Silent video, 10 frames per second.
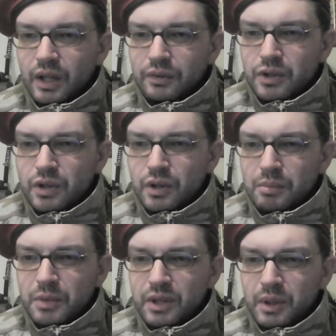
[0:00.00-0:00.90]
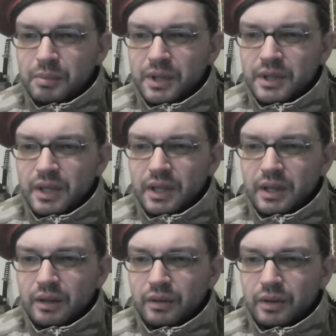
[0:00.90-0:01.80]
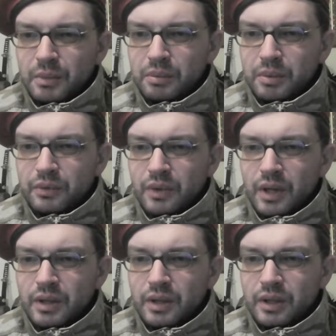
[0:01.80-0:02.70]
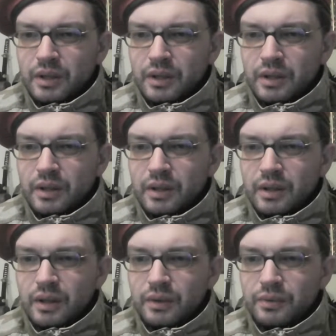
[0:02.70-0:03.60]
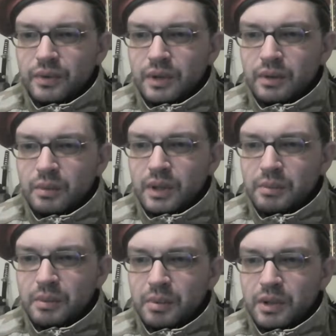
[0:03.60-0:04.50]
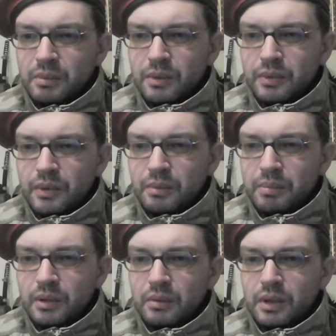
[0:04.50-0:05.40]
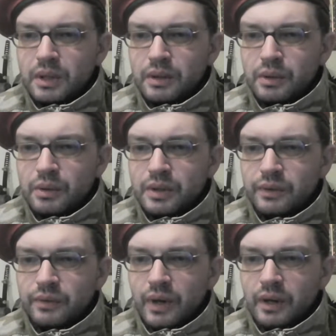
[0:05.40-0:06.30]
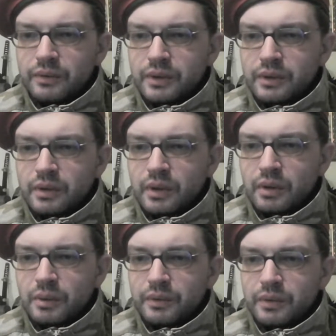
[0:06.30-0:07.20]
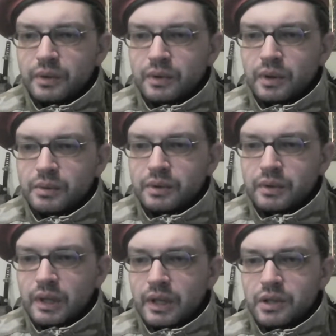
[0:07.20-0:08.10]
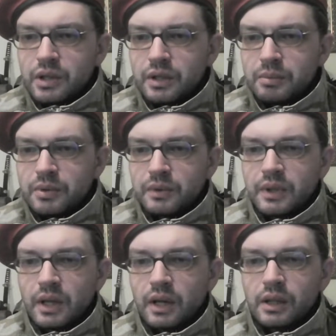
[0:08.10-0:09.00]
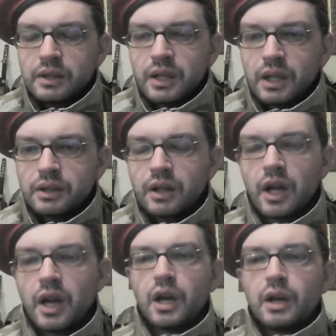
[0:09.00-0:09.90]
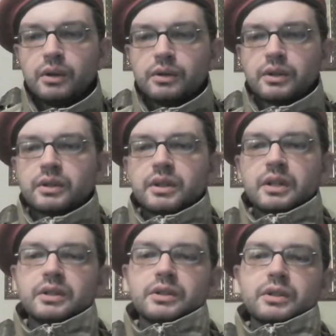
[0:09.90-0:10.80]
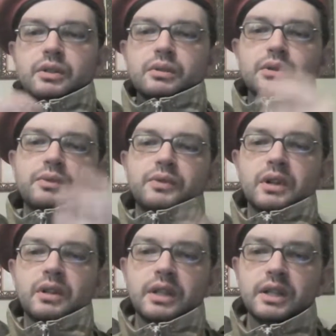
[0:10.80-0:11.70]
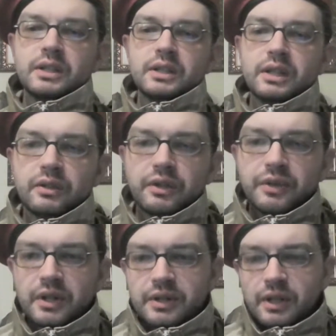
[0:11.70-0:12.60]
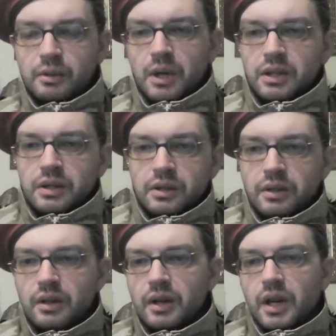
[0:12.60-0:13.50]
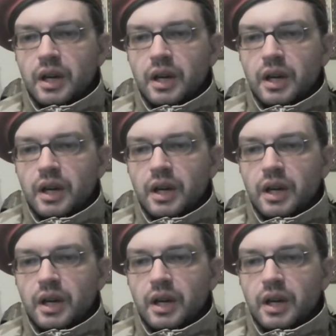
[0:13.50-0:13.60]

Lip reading: If the Germans will be seeking agreement with Russia, then if it will be possible for Poland to survive and grow with close relationships with the Anglo-Saxons, you could very easily reverse the question,